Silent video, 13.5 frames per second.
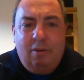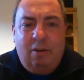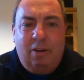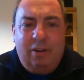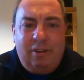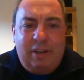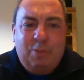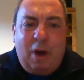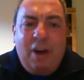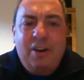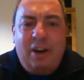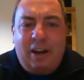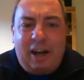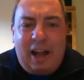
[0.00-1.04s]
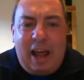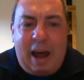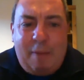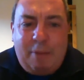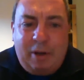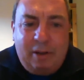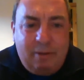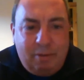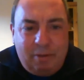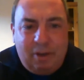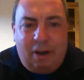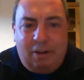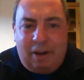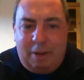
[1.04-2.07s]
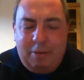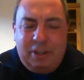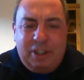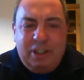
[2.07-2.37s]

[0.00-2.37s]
Well, it's probably not going to happen. I mean,